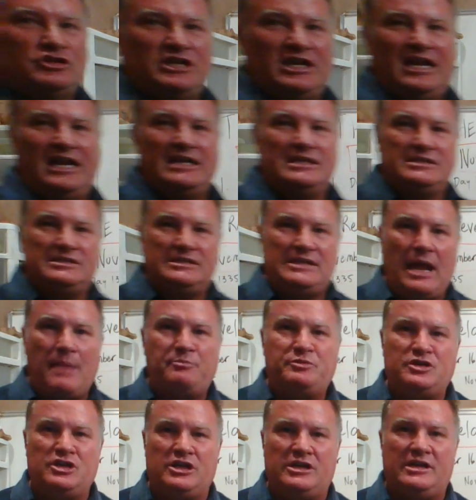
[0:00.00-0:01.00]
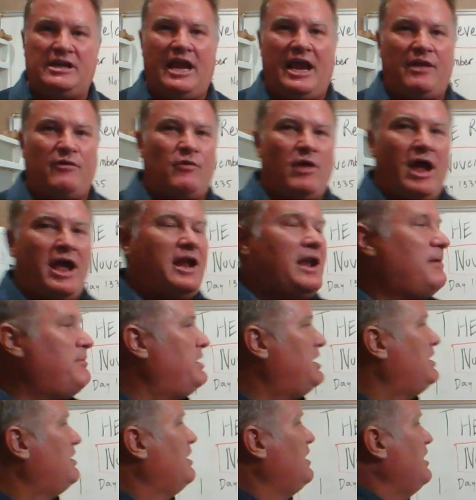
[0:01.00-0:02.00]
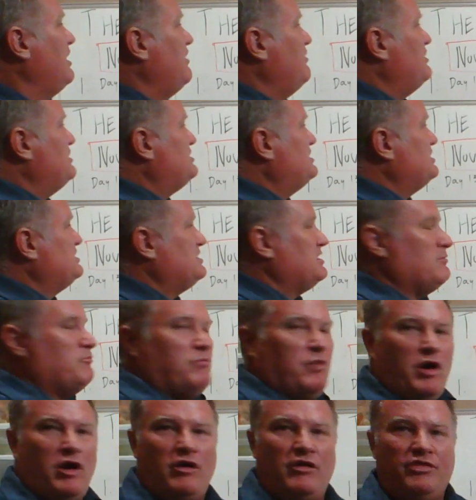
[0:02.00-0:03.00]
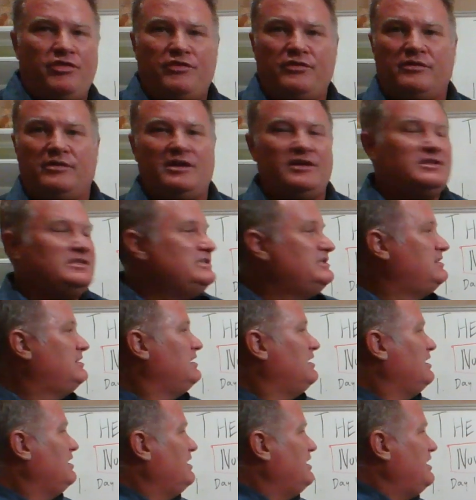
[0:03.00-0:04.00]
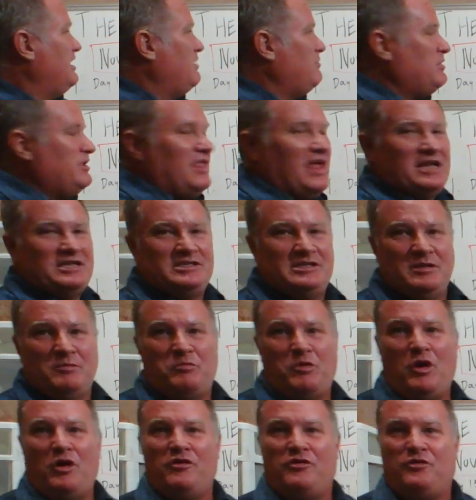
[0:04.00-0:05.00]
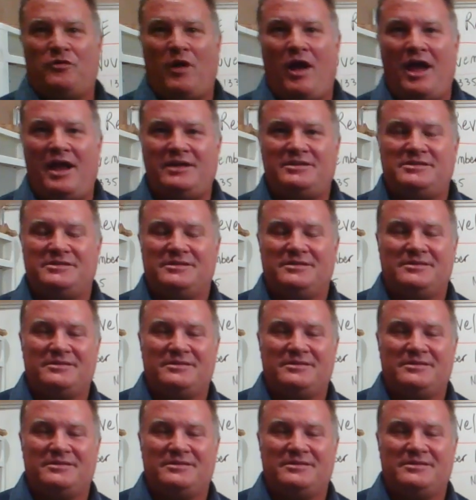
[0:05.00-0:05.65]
a conception date, right? I mean, this is the birth. That's the birth, right?